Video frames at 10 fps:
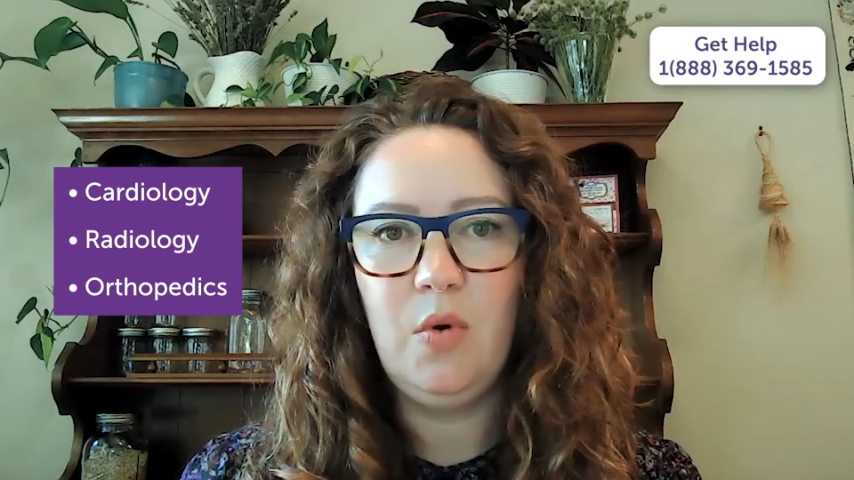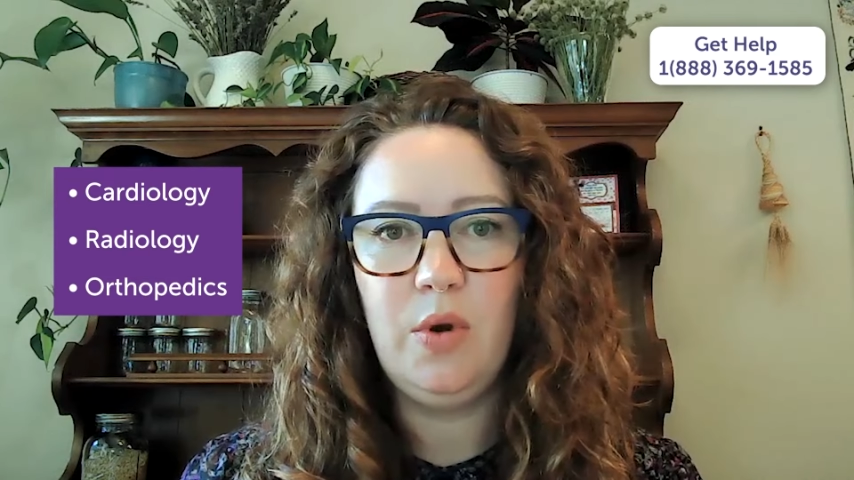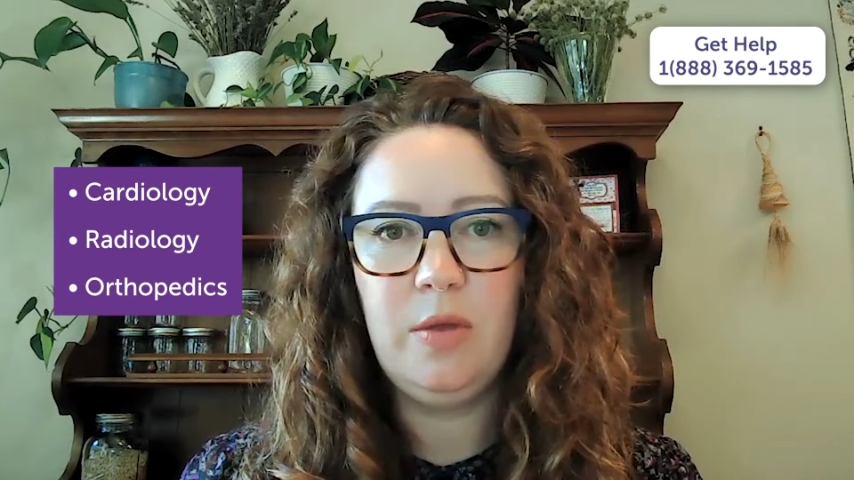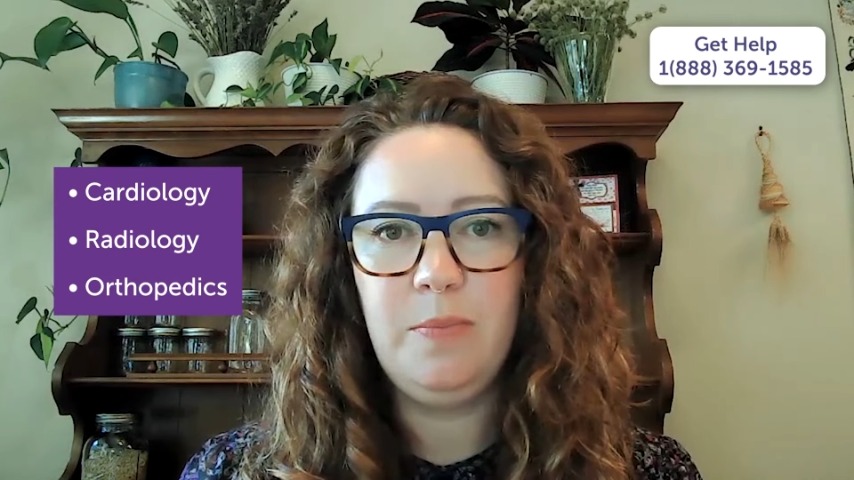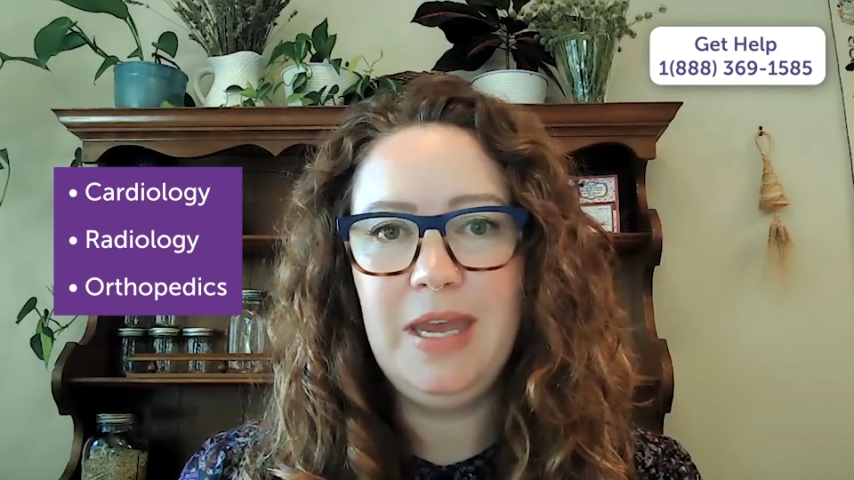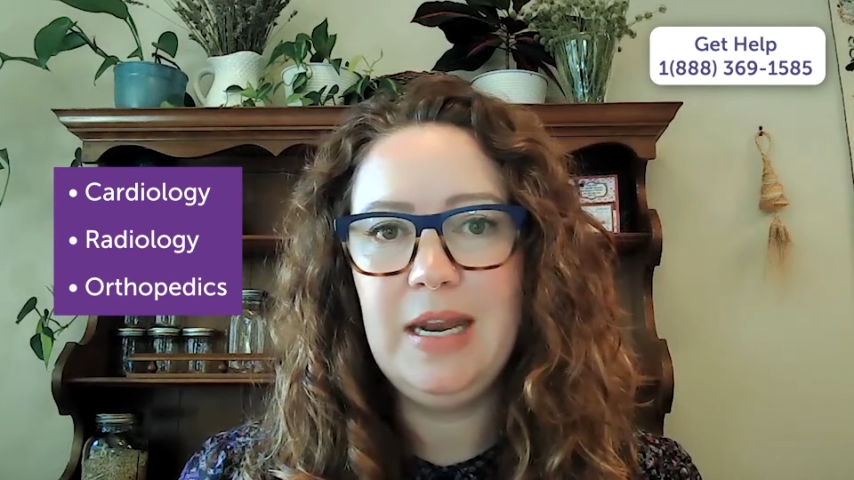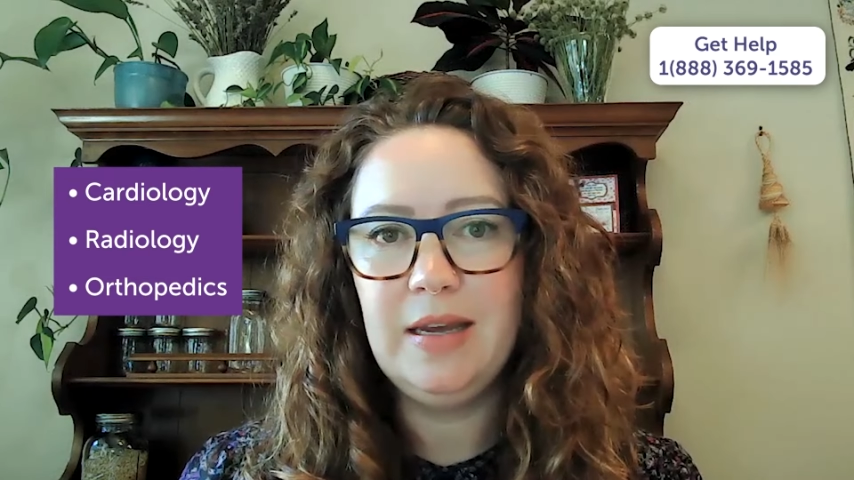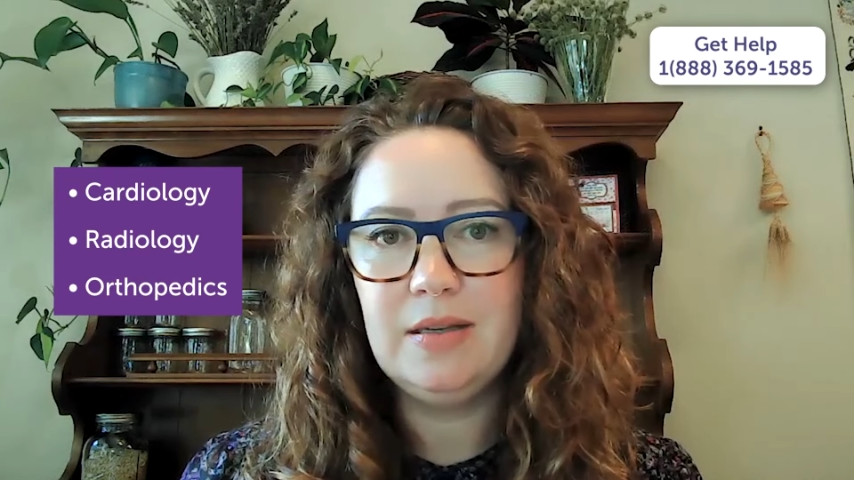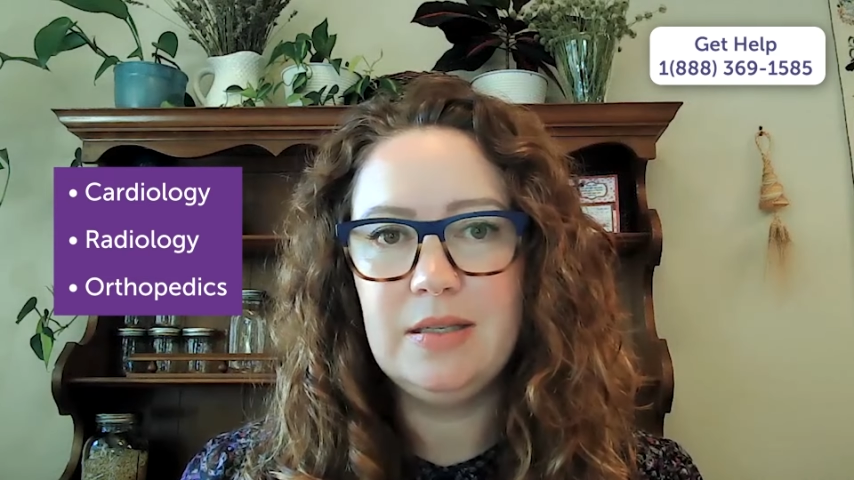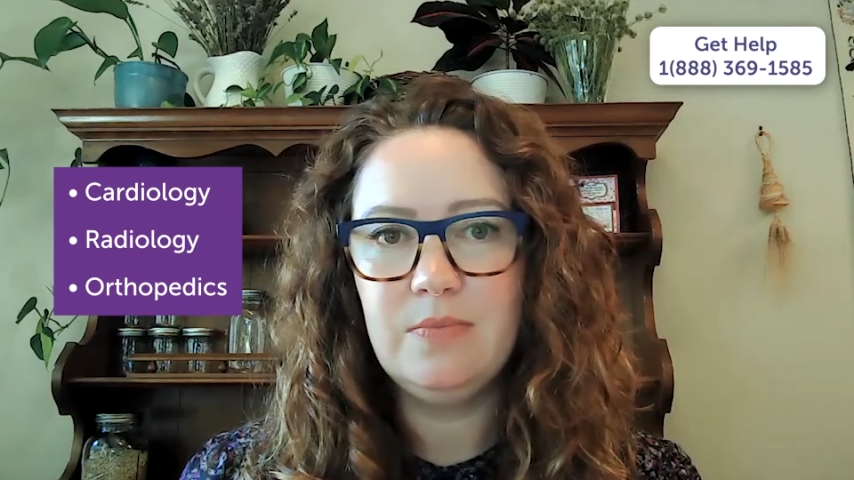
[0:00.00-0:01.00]

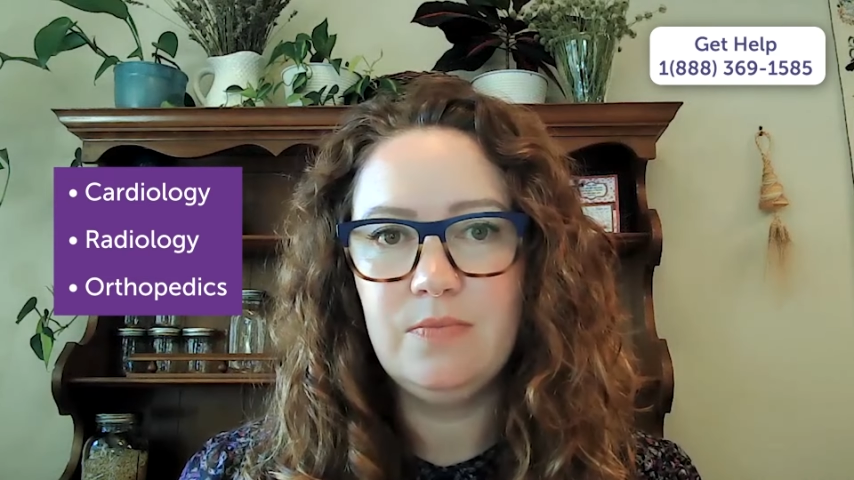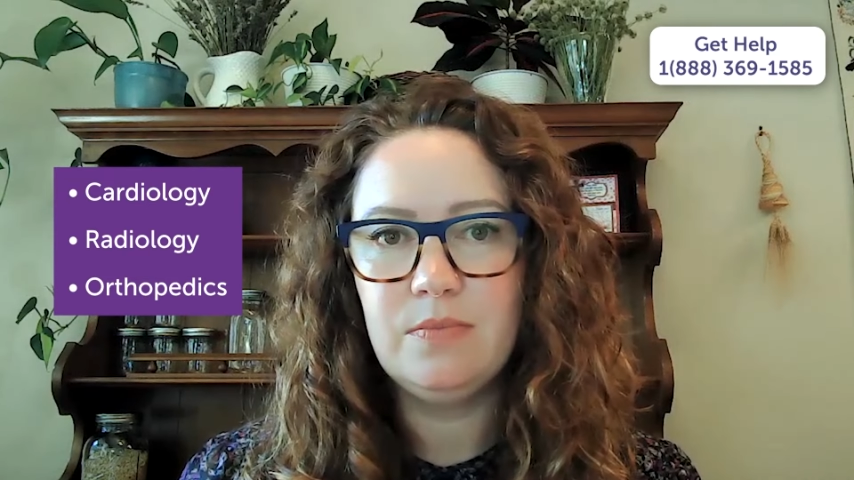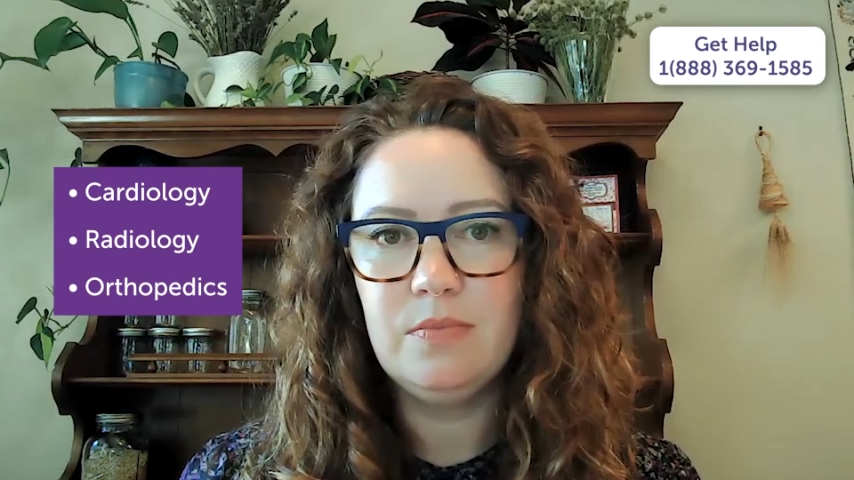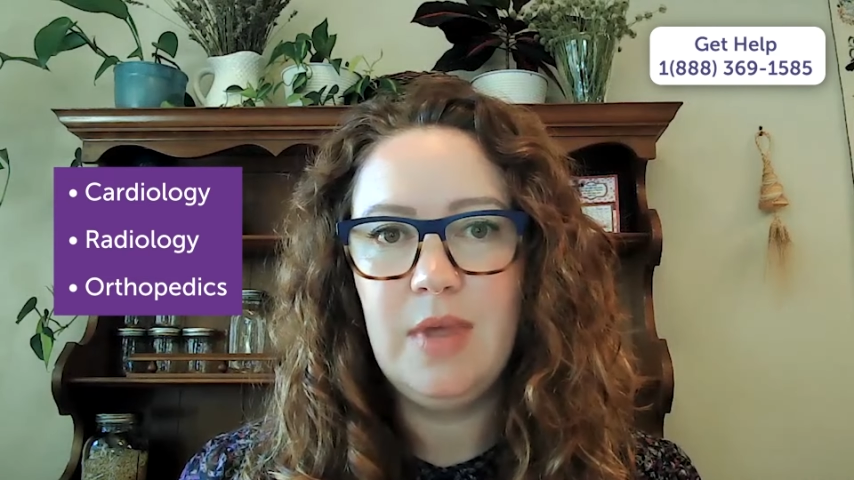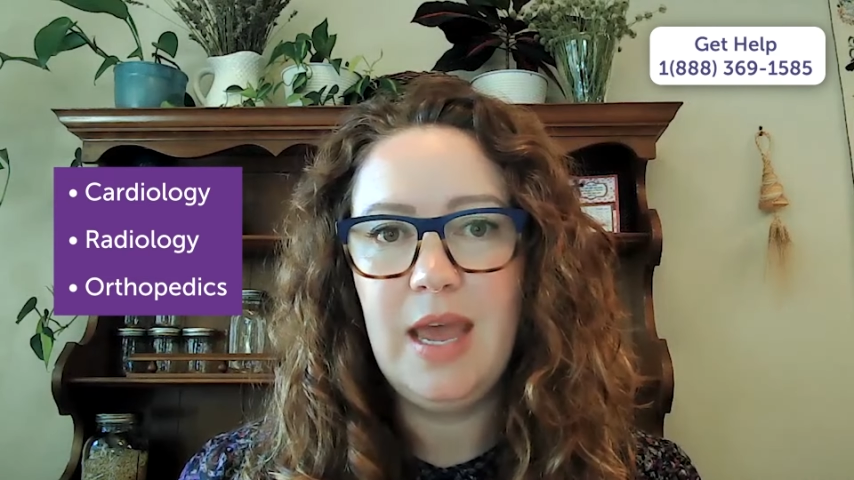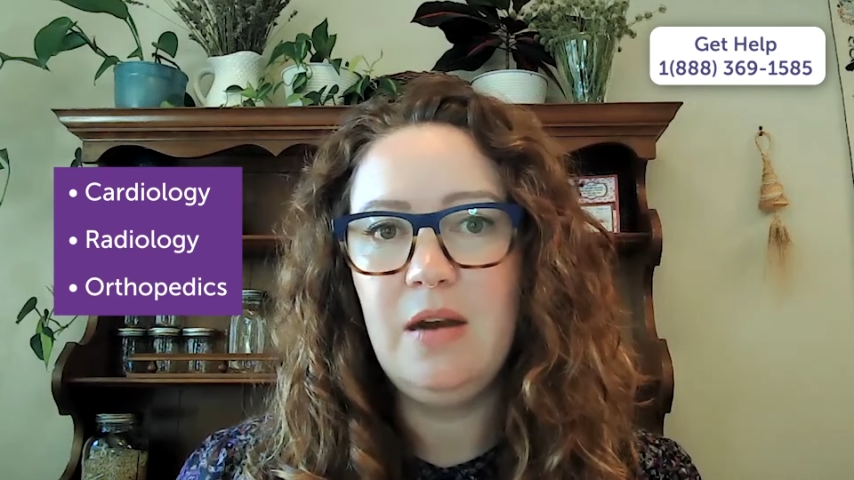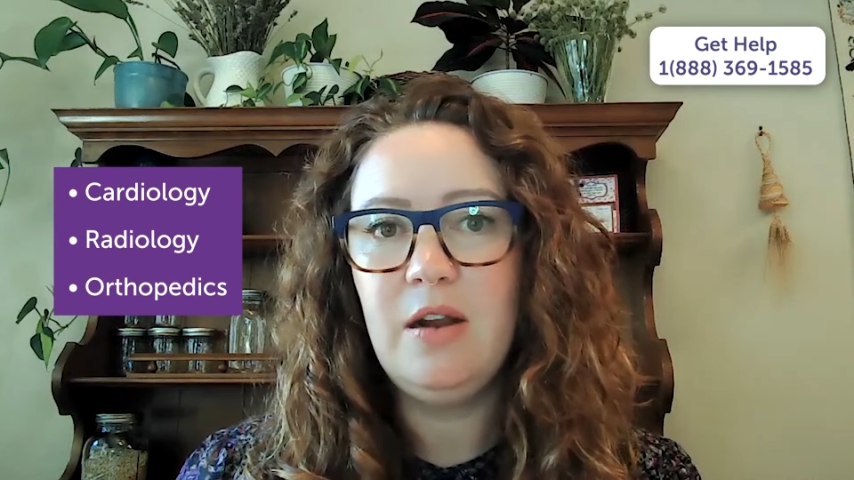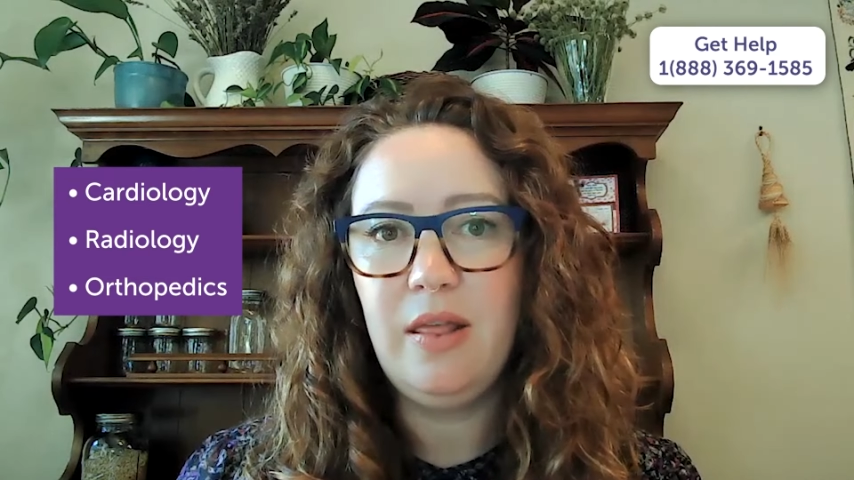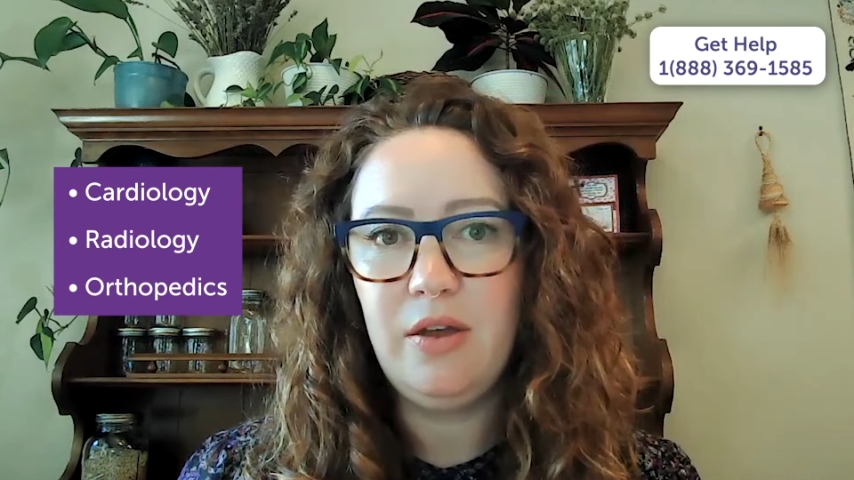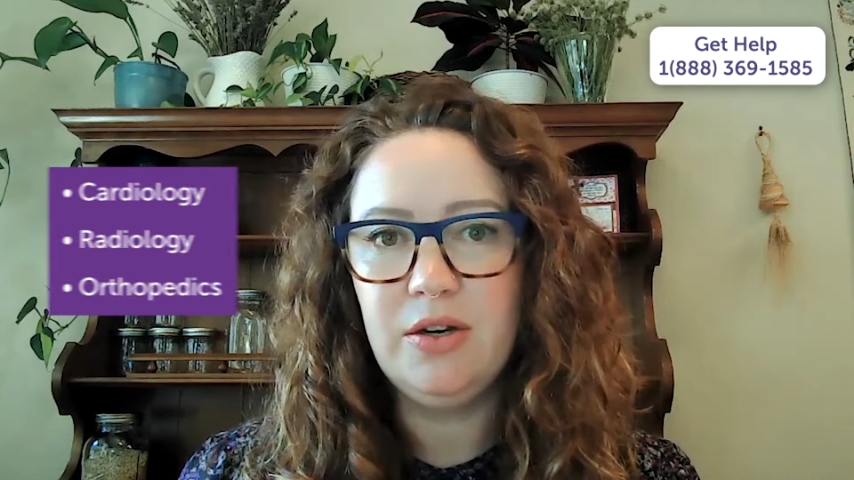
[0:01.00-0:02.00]
orthopedics, and
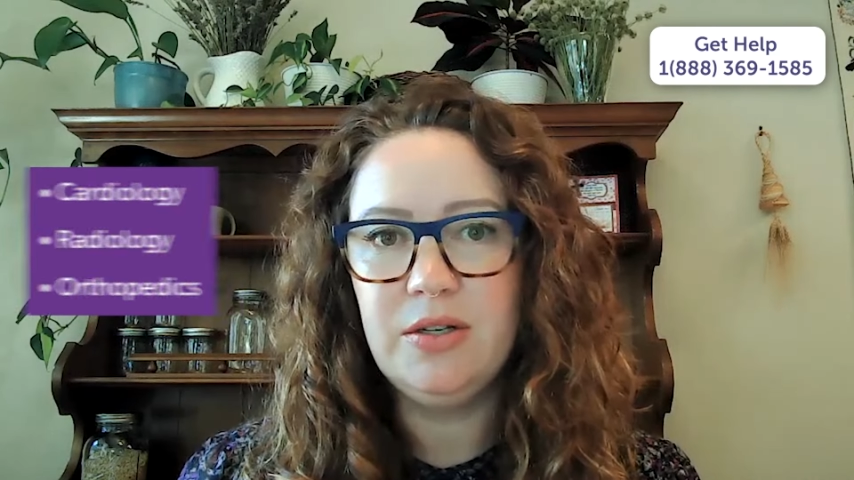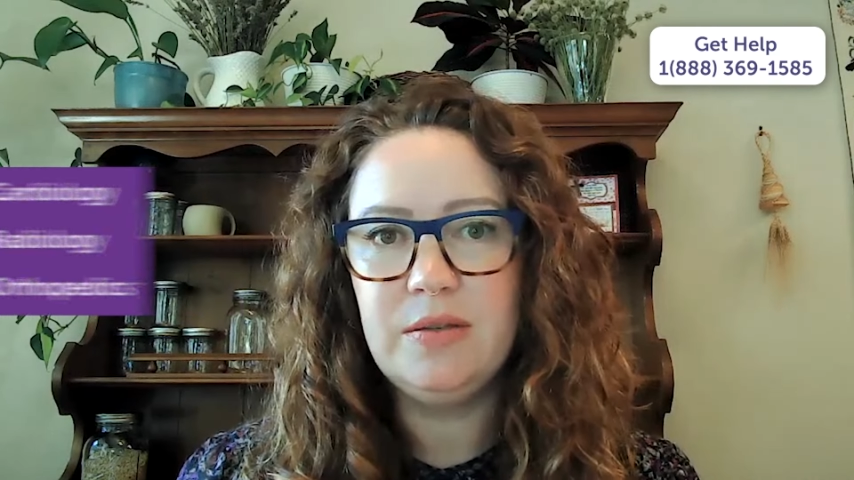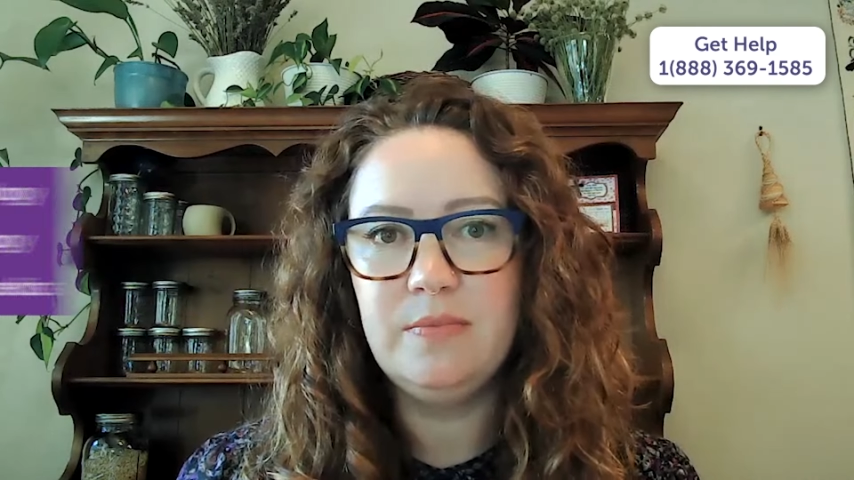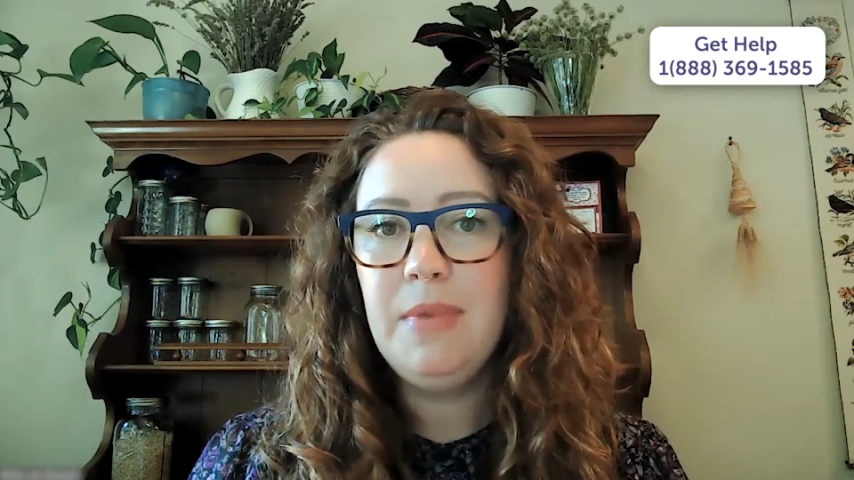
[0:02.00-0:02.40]
others.